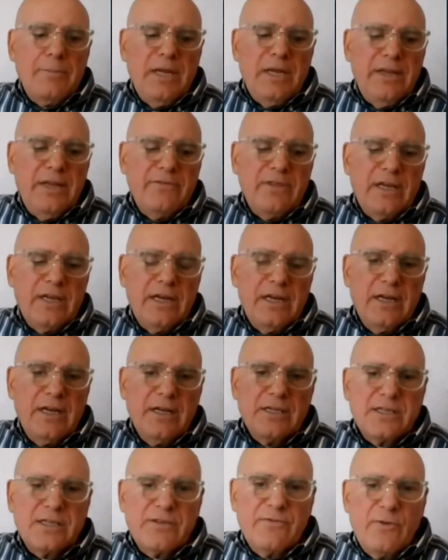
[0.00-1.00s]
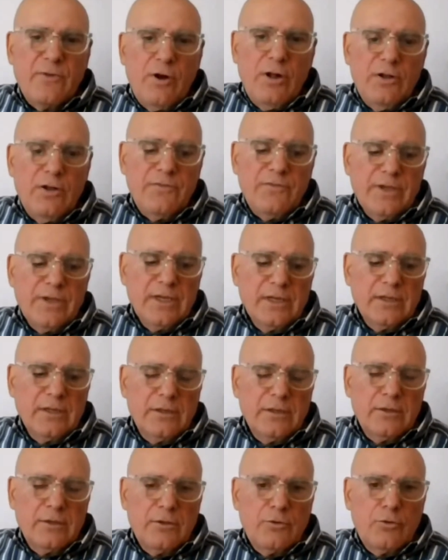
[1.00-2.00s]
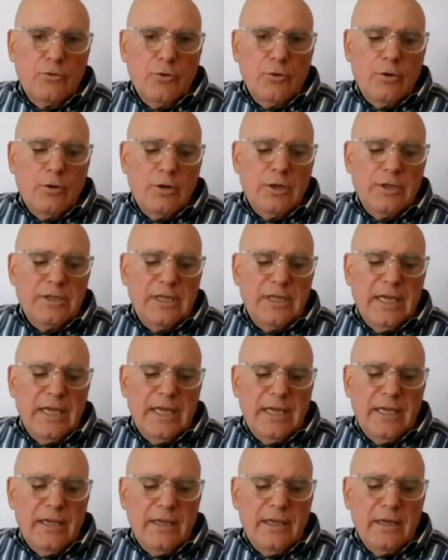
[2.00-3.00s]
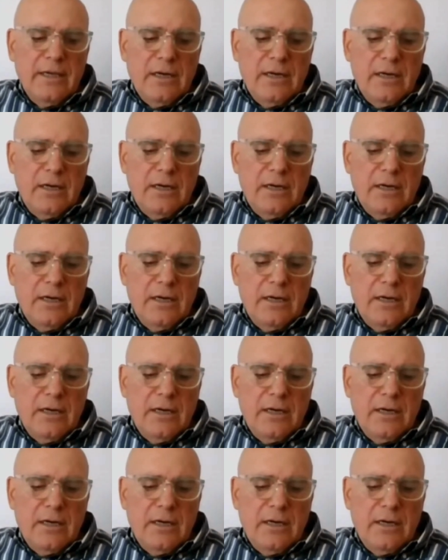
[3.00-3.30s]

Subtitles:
believe that it is evolving toward the